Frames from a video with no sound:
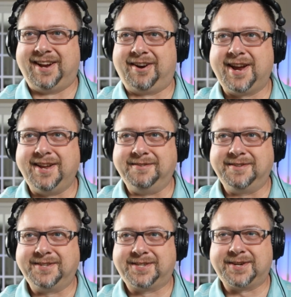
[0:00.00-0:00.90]
All right.
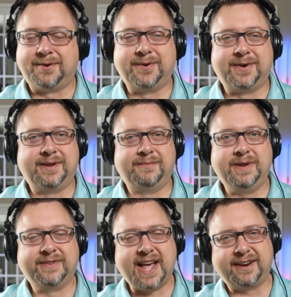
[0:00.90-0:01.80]
So
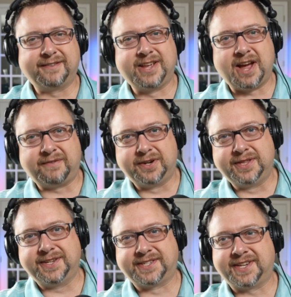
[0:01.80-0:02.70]
we've kind of covered
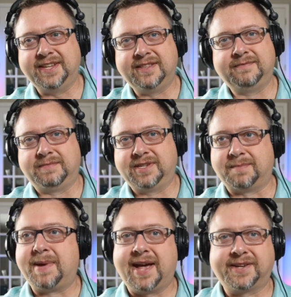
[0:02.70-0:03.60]
this in
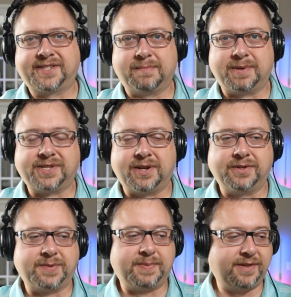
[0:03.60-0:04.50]
some past
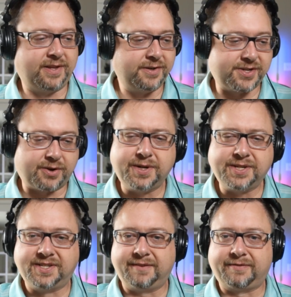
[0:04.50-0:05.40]
episodes, but there's
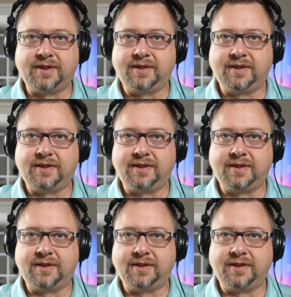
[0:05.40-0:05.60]
always different